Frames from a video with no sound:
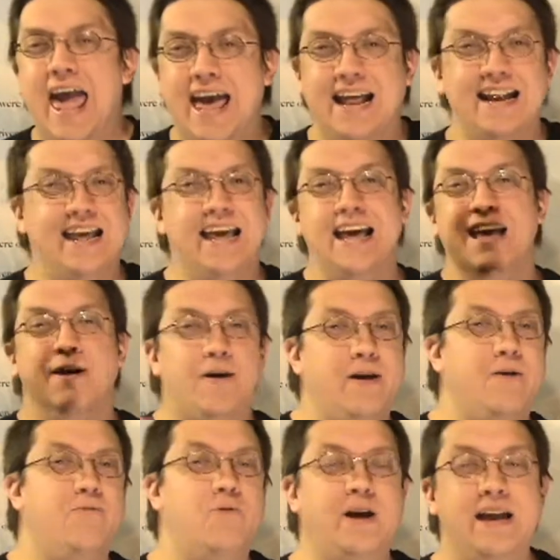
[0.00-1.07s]
And
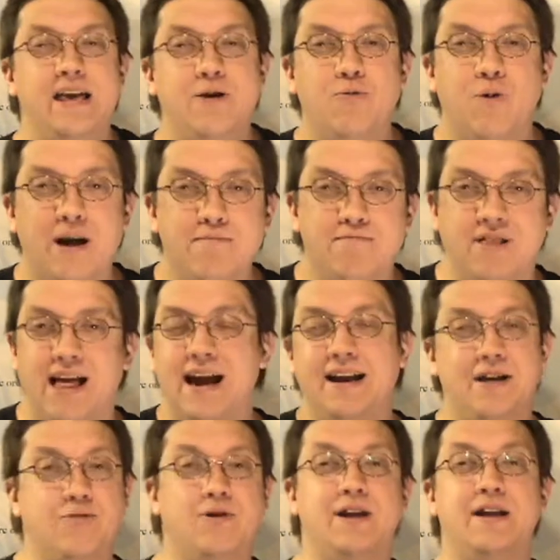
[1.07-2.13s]
uh, when he went blind,
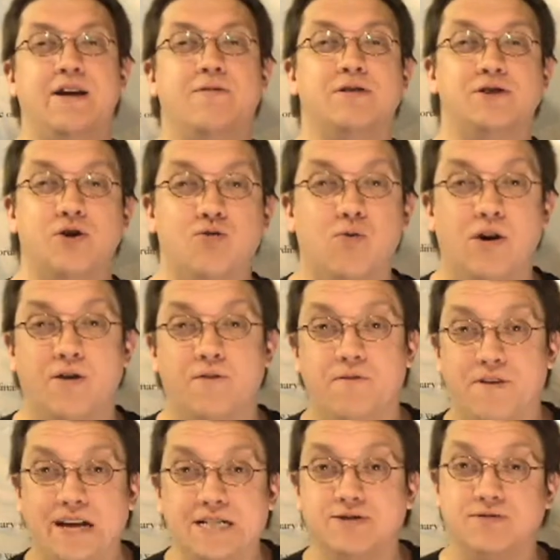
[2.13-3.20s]
he would have never known what her
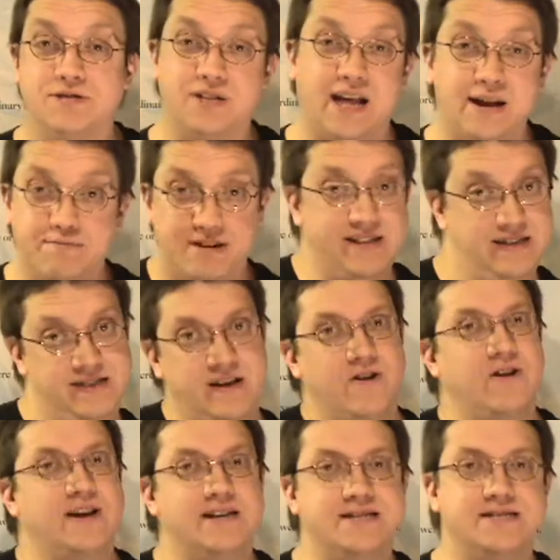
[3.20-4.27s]
face was like, but
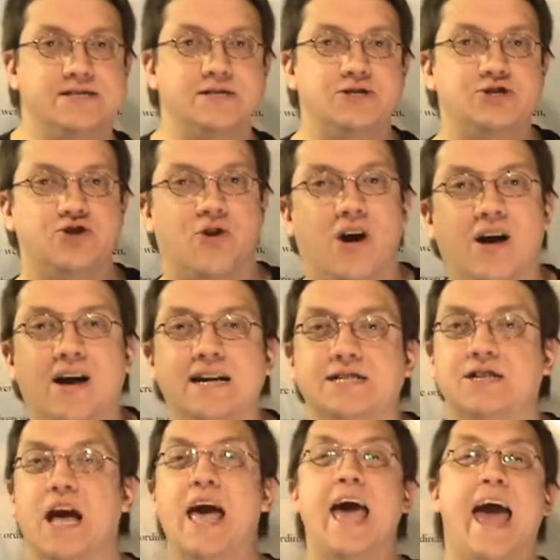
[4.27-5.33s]
there it is in the drawings.